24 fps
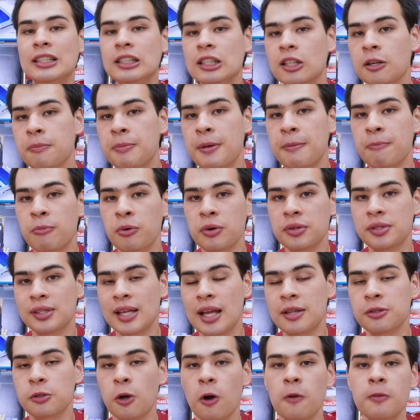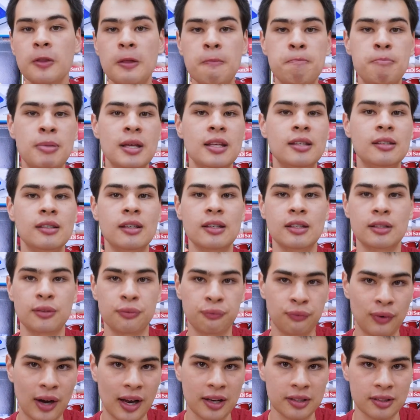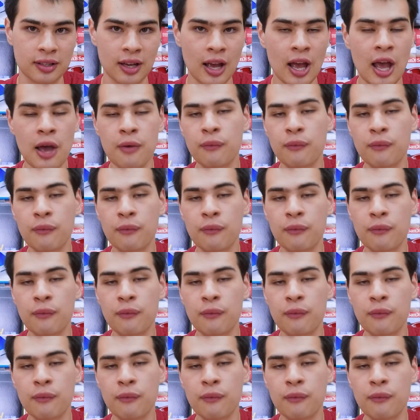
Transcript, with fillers: little bit more sense on the business front.